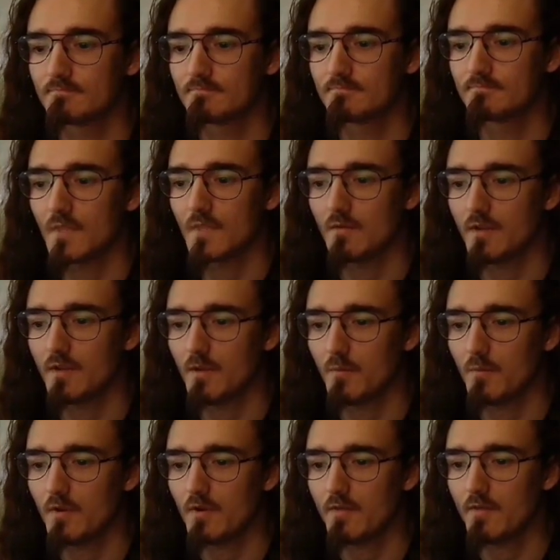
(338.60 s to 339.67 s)
Okay, we
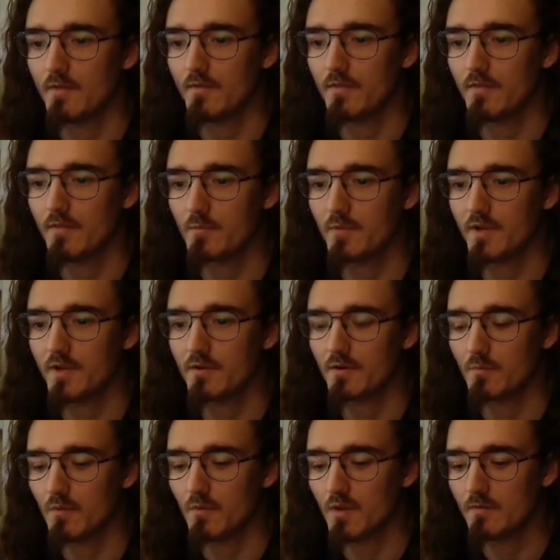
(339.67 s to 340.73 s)
don't have anything to play turn 1.